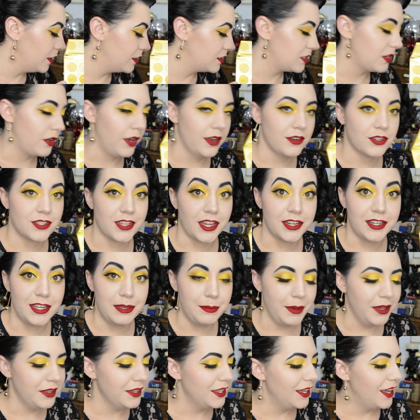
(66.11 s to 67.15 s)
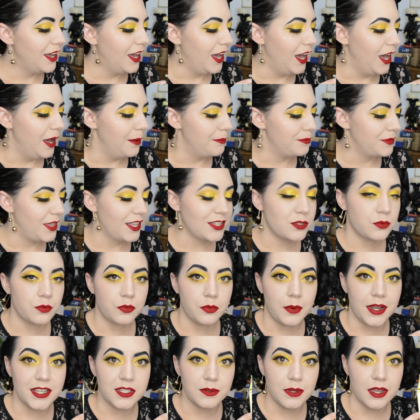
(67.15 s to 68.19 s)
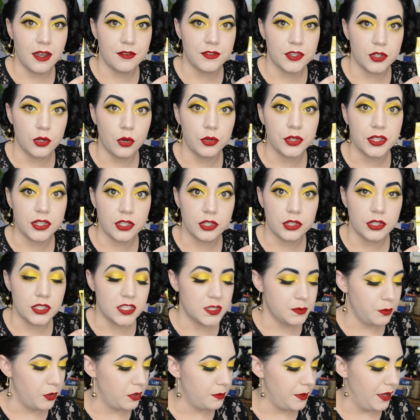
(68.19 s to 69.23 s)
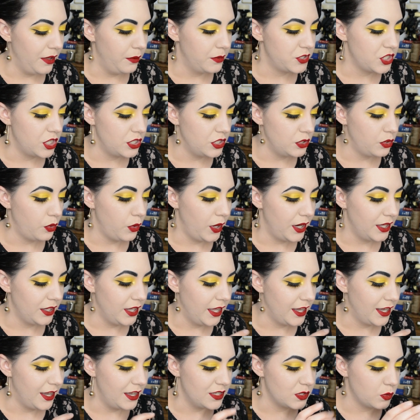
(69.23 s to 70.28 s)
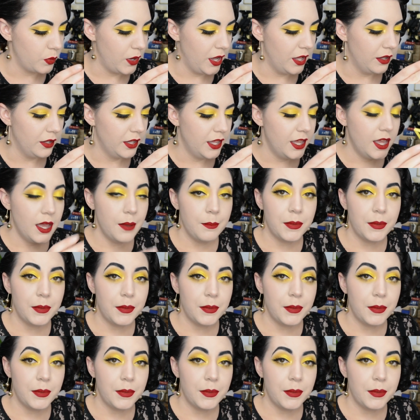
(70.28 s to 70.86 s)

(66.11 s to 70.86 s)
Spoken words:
Sorry, I just got an email. That reminds me of the gold in the Good Sport palette, which I do quite like as well.